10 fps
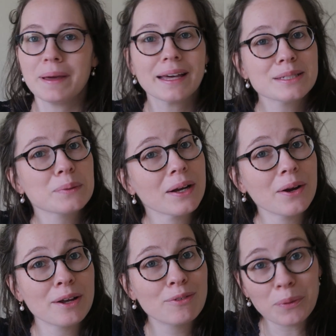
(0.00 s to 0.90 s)
because we're
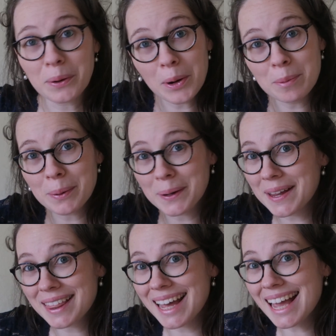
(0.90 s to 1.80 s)
going for home
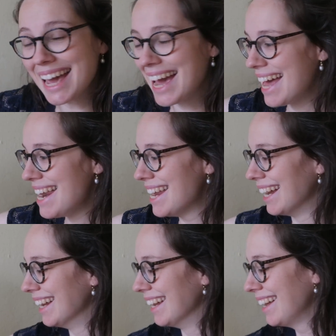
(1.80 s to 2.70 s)
birth
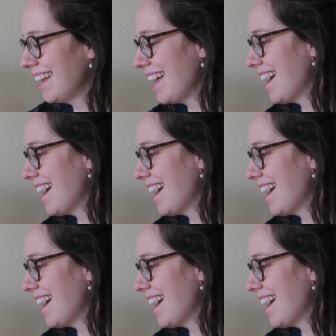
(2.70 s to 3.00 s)
again